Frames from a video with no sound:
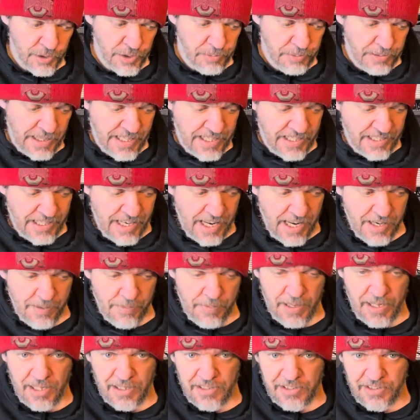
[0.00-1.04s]
playing A
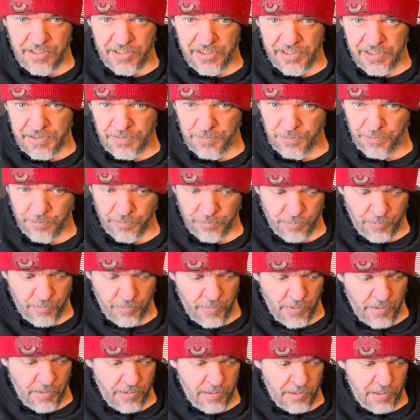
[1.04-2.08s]
major.
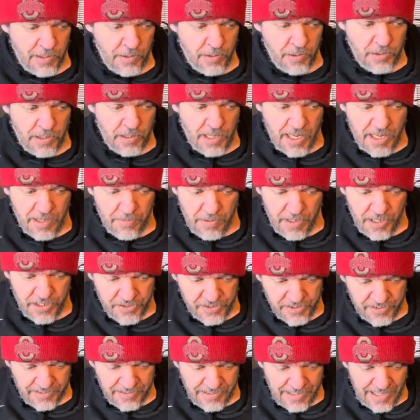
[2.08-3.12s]
A major
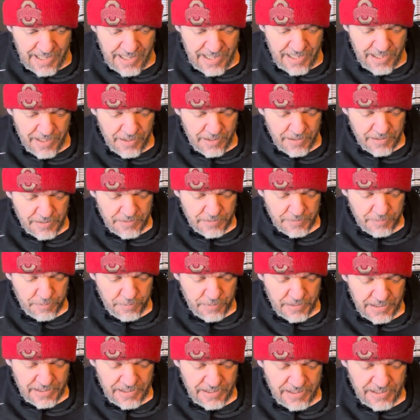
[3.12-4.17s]
is A,
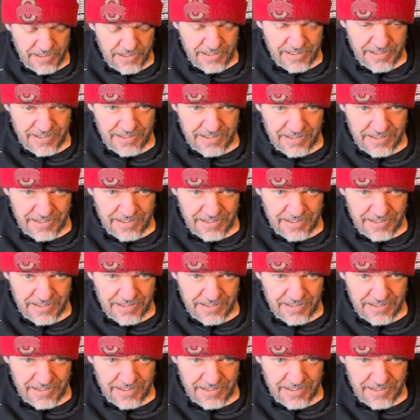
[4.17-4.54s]
B,